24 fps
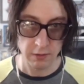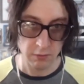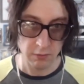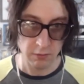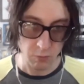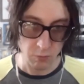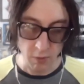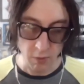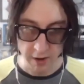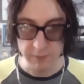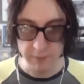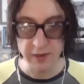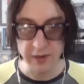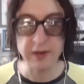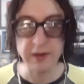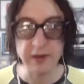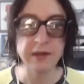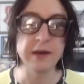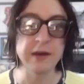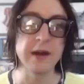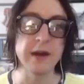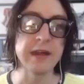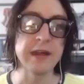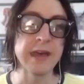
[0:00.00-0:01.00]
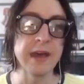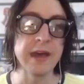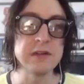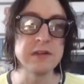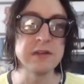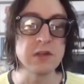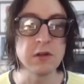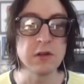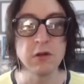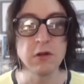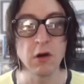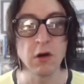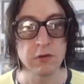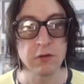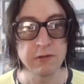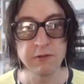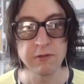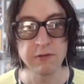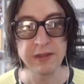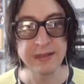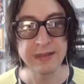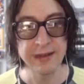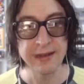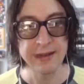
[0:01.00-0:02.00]
want to be on the cutting edge and you don't
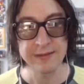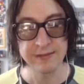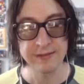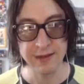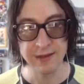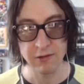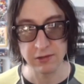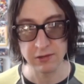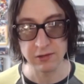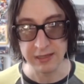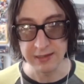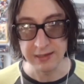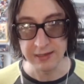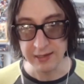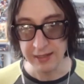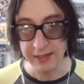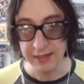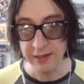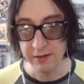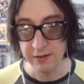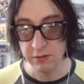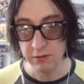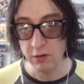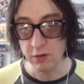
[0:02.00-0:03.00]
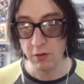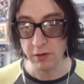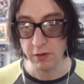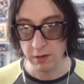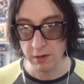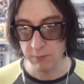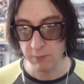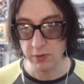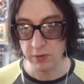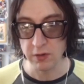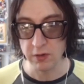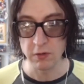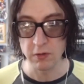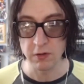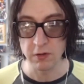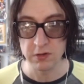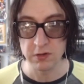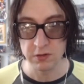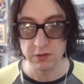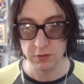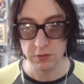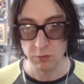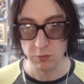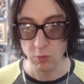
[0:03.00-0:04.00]
really necessarily need your computer
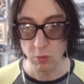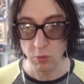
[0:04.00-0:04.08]
to